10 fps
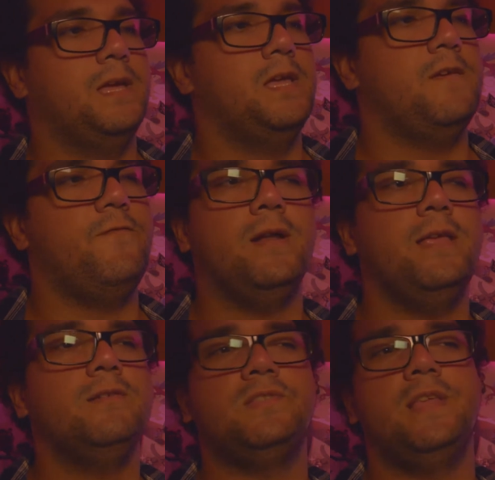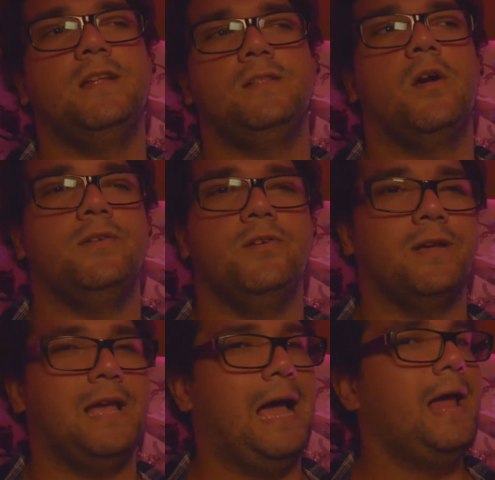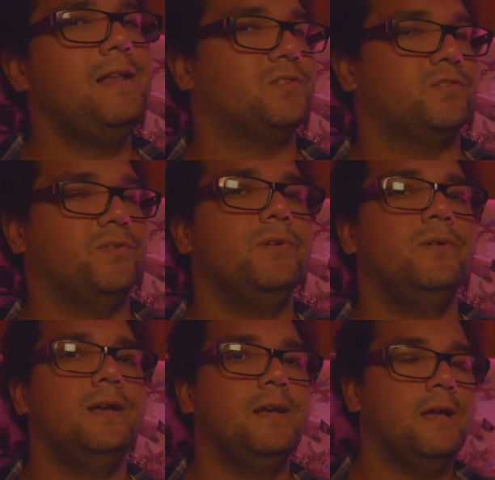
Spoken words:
If you want to use this thing in the dark, you're kind of screwed,